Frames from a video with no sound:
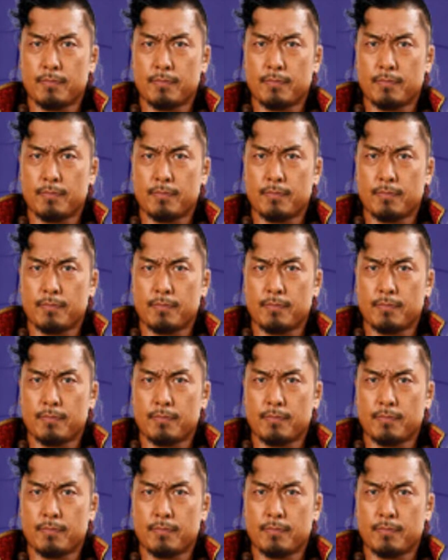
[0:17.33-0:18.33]

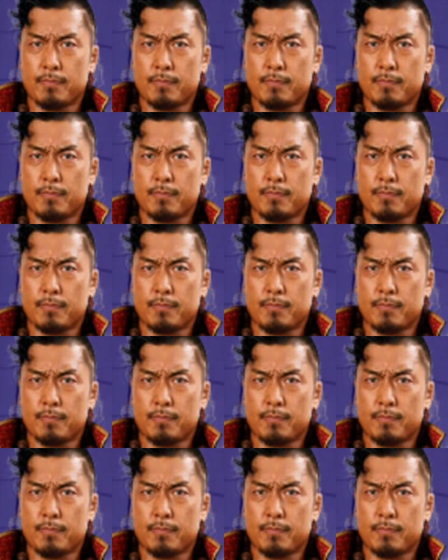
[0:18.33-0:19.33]

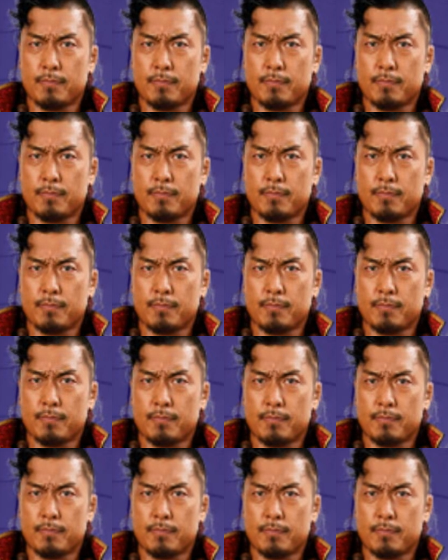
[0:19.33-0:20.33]

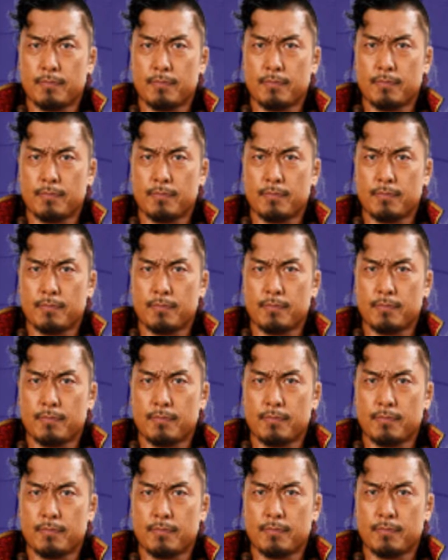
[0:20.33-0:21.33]

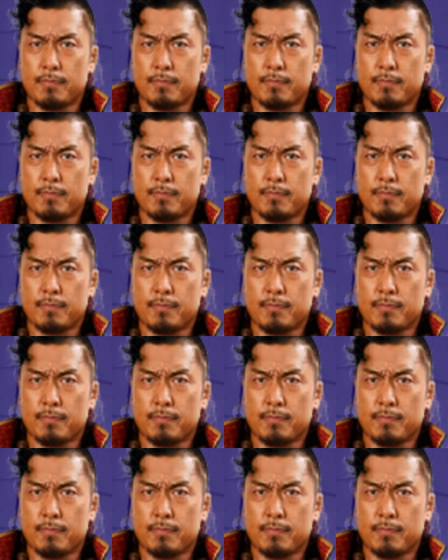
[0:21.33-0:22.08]
This is a still picture; no speech is visible.